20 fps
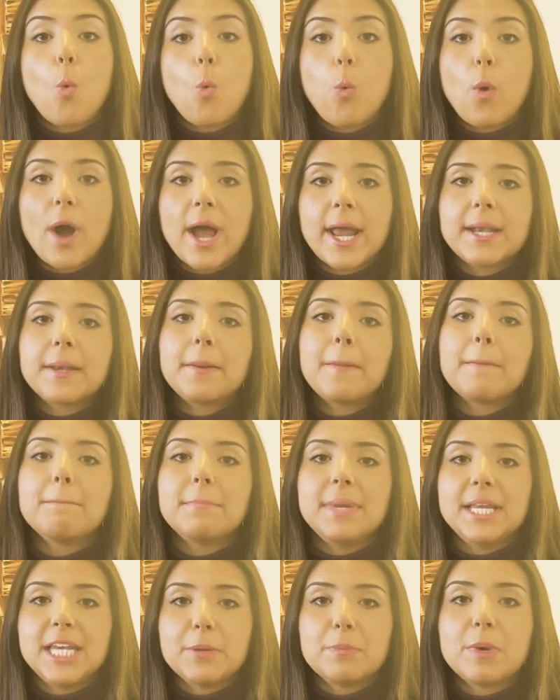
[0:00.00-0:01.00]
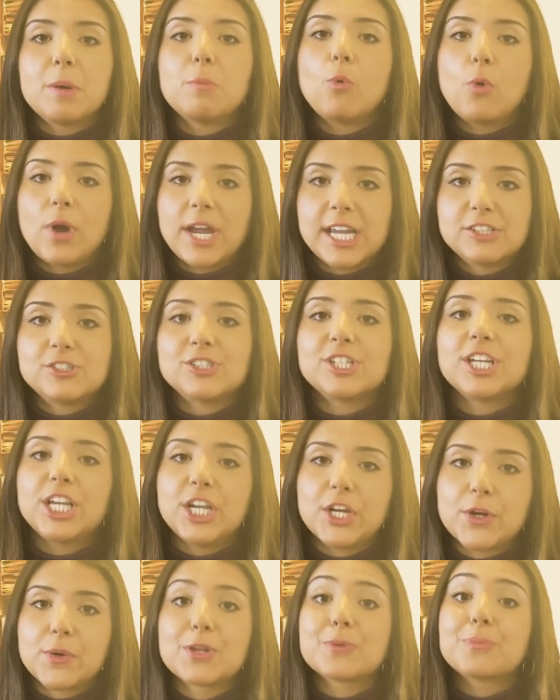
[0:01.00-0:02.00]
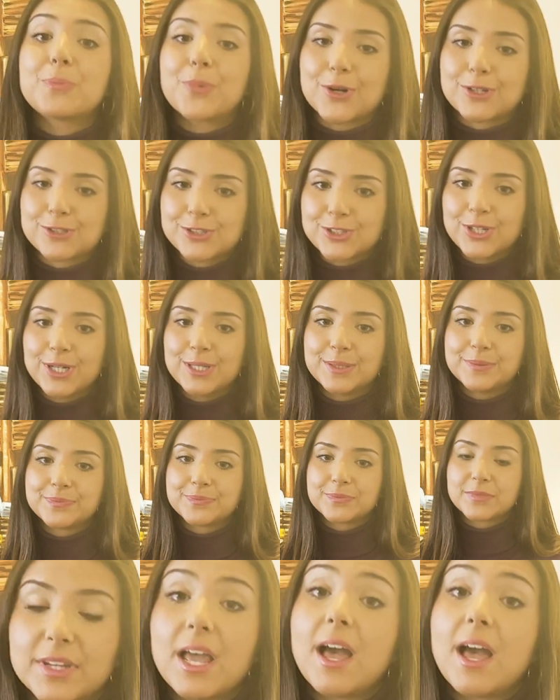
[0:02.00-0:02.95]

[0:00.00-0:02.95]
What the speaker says: 1 minimum wage here in Portugal.